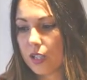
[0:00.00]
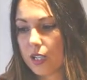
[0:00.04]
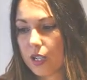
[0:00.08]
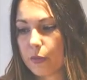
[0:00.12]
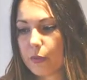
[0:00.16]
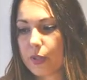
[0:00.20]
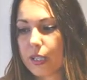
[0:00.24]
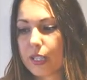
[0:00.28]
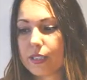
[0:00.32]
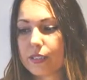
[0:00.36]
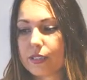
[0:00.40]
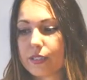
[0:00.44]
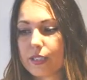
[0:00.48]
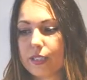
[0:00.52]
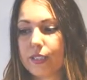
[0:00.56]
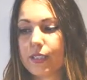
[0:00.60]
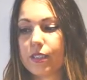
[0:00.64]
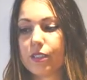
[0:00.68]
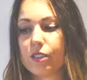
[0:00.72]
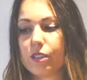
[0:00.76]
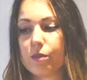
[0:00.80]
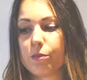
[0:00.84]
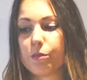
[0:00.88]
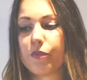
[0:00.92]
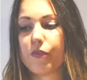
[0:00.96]
And we can see
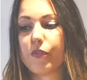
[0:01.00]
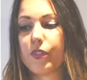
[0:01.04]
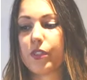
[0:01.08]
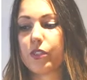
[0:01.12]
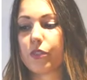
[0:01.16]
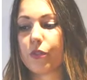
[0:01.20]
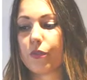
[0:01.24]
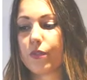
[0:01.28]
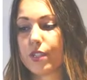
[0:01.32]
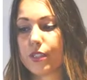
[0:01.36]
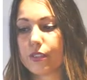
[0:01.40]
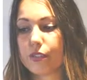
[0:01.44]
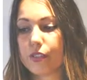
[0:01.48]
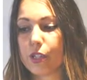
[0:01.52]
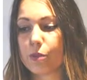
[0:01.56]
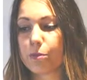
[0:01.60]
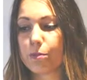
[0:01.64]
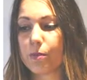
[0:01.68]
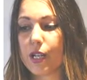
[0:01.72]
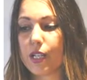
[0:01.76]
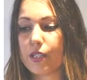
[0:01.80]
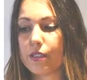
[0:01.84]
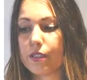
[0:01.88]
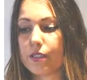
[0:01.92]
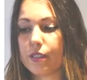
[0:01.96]
that some of these terrestrial
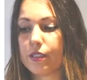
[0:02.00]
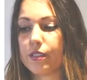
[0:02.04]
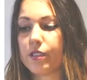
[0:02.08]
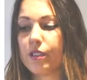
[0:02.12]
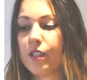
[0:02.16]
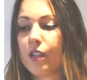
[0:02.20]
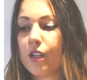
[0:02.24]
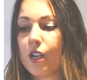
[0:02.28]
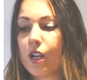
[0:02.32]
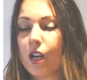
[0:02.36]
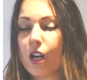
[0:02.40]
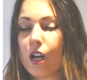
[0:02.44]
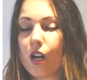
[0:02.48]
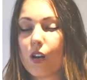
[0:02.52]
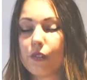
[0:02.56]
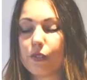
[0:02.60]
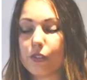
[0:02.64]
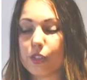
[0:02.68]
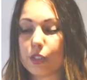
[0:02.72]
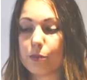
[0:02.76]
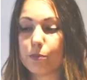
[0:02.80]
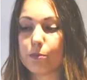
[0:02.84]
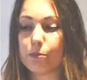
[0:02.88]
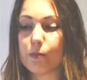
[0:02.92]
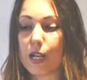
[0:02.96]
patches
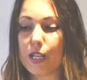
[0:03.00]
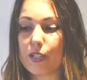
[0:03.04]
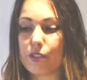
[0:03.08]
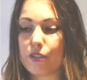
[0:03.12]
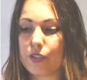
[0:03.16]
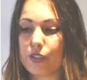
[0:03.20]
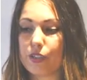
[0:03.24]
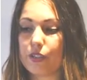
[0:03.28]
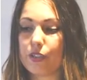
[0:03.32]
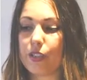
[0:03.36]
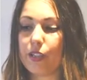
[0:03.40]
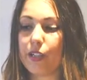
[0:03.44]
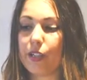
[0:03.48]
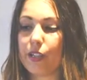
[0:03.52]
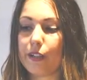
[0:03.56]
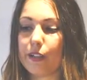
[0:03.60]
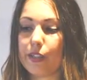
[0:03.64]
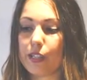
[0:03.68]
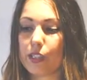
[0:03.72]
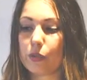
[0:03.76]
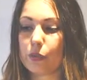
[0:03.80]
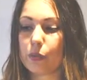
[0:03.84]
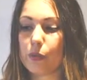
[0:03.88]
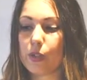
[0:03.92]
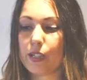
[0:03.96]
often matches the
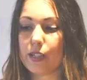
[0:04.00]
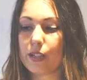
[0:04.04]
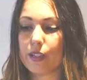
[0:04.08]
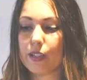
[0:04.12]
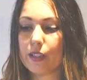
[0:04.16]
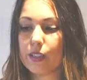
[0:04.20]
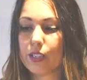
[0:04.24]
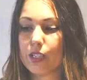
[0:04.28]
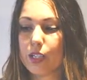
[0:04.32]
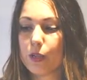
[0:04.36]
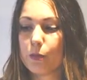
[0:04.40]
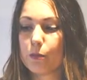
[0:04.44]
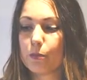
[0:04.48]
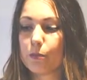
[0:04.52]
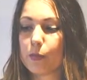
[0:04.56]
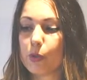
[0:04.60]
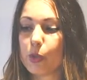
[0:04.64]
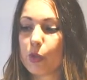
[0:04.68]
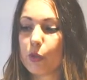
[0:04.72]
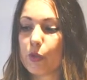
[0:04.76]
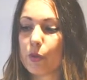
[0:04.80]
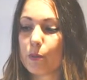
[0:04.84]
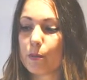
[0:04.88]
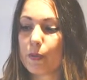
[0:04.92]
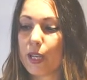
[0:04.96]
areas where
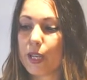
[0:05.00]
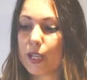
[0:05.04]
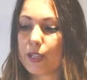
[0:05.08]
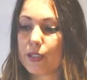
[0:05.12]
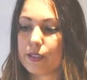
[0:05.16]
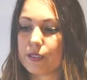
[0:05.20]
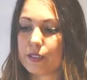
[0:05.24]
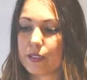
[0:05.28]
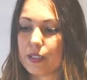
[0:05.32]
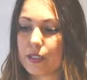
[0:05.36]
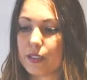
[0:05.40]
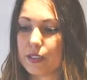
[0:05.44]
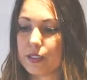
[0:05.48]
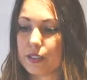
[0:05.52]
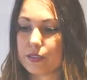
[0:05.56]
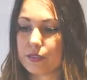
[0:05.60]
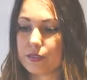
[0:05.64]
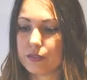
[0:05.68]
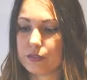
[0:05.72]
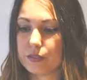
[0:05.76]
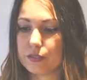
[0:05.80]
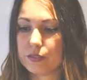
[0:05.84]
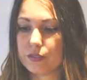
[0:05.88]
more remains are.